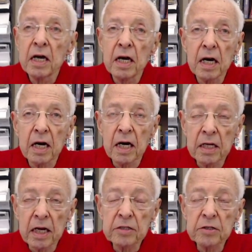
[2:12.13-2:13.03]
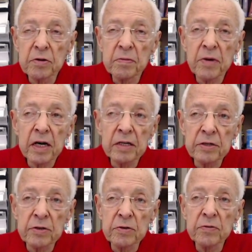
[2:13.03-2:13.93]
I'd like to remind
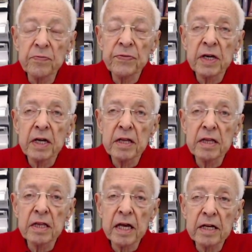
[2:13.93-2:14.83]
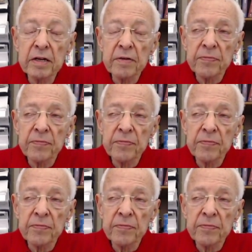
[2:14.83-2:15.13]
you that